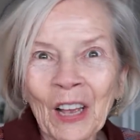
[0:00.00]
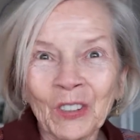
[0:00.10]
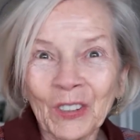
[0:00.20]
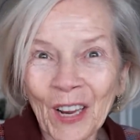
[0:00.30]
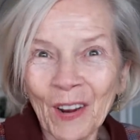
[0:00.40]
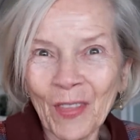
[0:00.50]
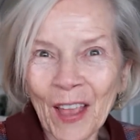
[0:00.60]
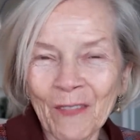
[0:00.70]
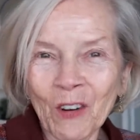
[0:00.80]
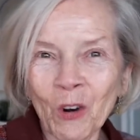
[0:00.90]
and see if
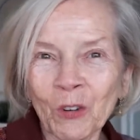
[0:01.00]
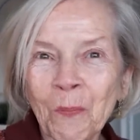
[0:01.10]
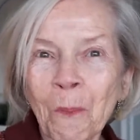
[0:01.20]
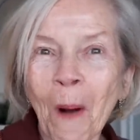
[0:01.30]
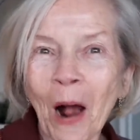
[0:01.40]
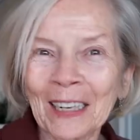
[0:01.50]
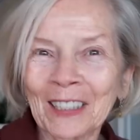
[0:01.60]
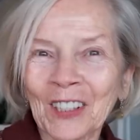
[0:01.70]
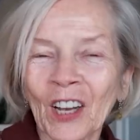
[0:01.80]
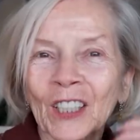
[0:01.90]
they've got my
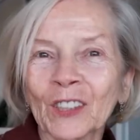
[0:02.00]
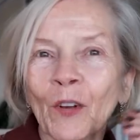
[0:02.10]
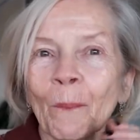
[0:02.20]
size